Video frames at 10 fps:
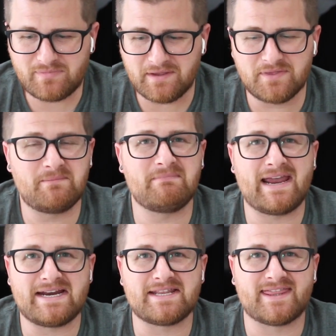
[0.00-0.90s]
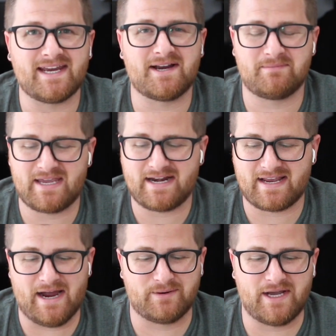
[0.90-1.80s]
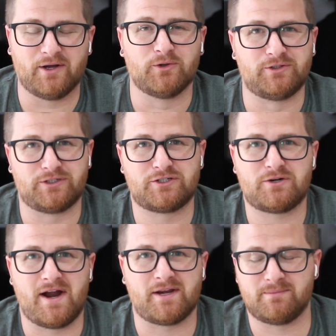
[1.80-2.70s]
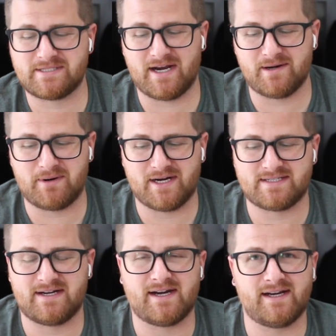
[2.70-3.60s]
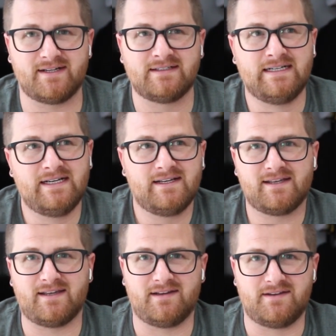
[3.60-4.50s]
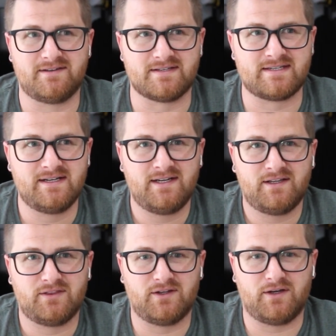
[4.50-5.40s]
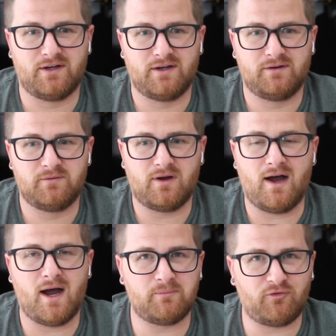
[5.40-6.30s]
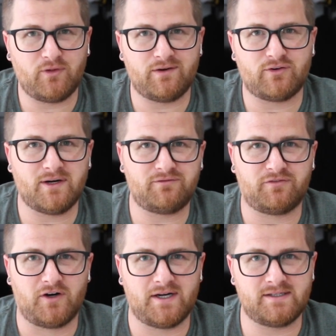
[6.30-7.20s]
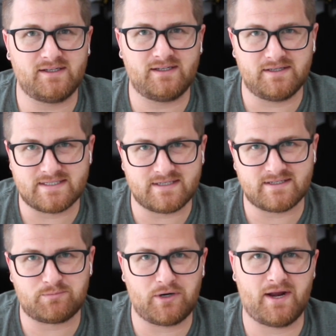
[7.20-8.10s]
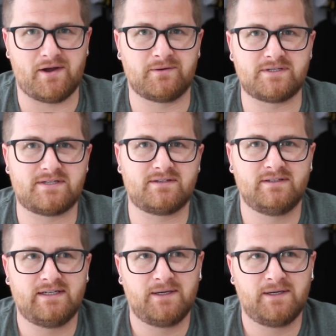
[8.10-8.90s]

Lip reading: The main thing I'm getting out of Elder, trying them side by side, is the hop flavor up front isn't as pronounced,